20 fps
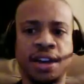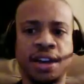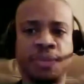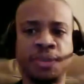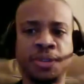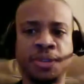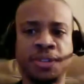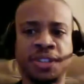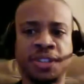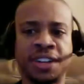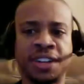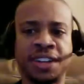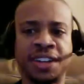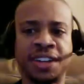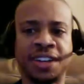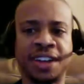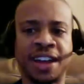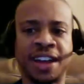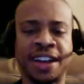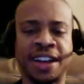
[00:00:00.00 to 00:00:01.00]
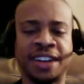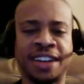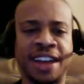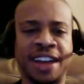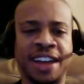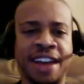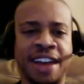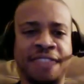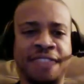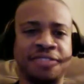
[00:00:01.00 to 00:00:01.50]
will say I
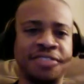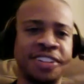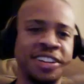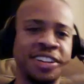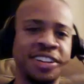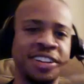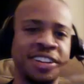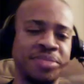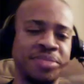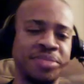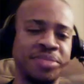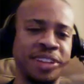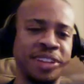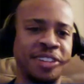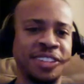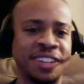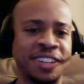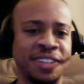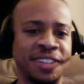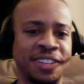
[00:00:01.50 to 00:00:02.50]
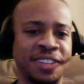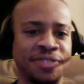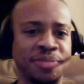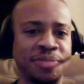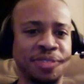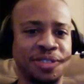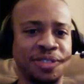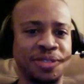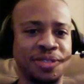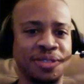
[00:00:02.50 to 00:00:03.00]
haven't read it, but I was sitting here flipping
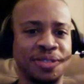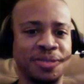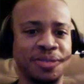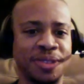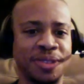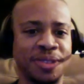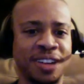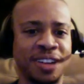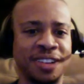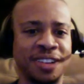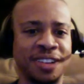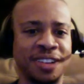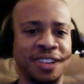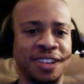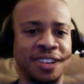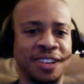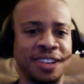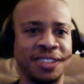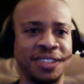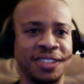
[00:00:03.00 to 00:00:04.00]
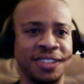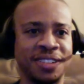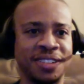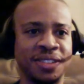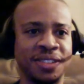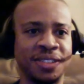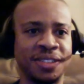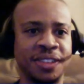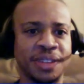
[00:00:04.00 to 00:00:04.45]
through it while you guys